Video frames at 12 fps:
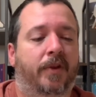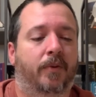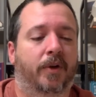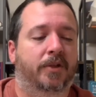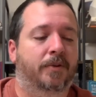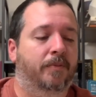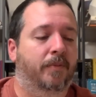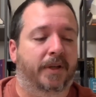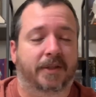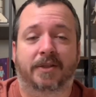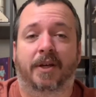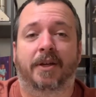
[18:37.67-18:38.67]
which my
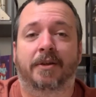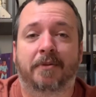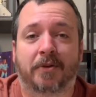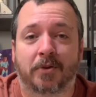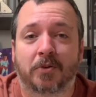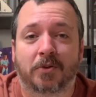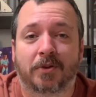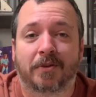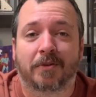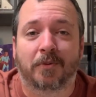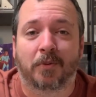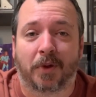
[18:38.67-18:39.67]
son, who's
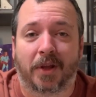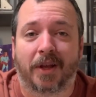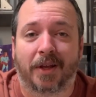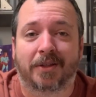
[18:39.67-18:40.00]
really